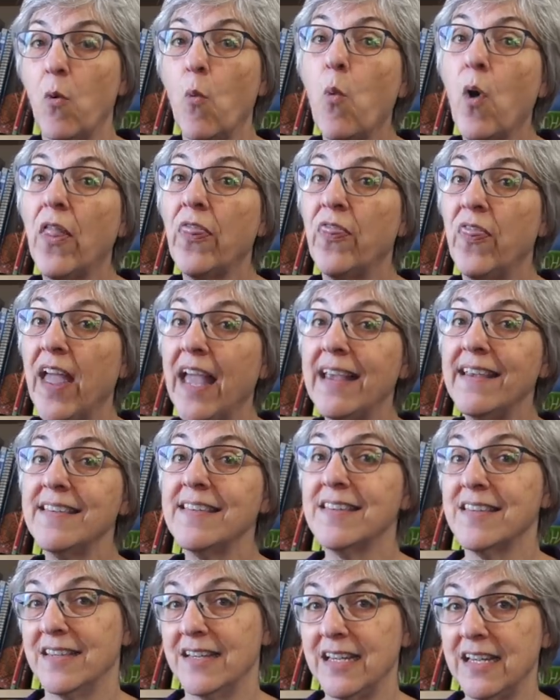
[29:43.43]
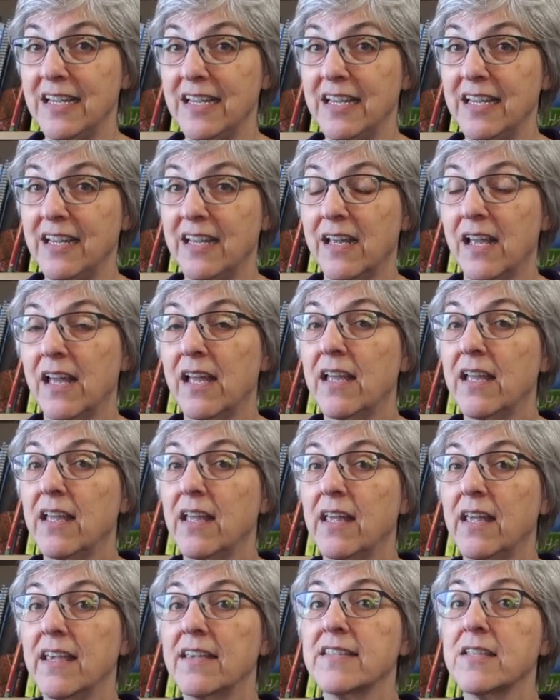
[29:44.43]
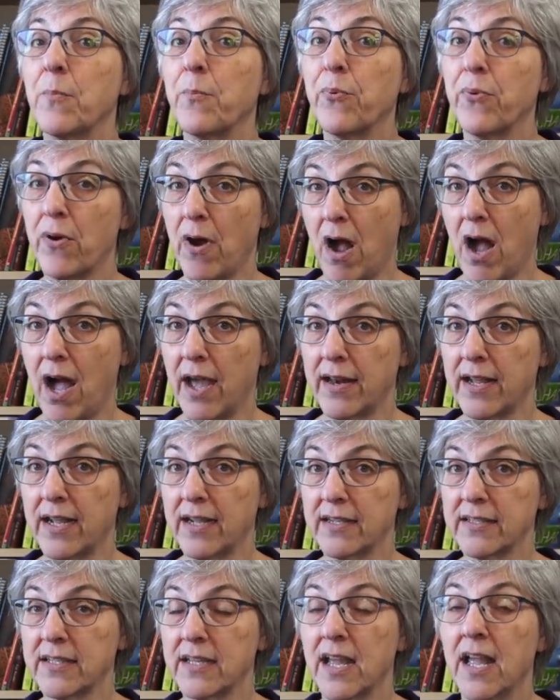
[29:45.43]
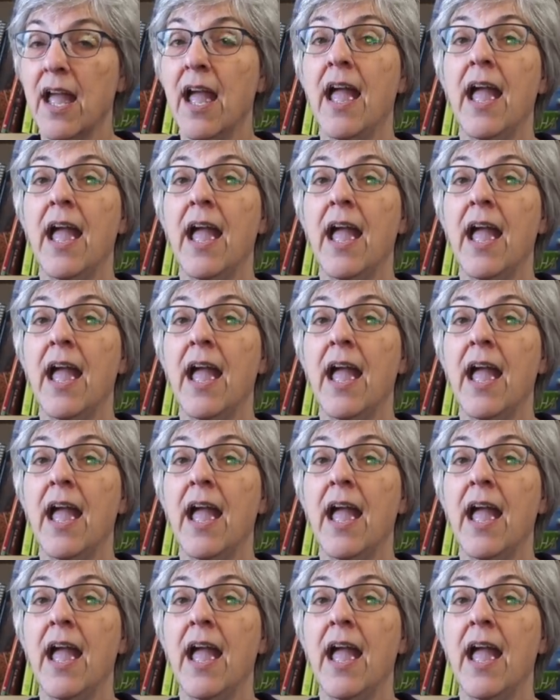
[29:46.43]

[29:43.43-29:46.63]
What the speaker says: What they see is a product,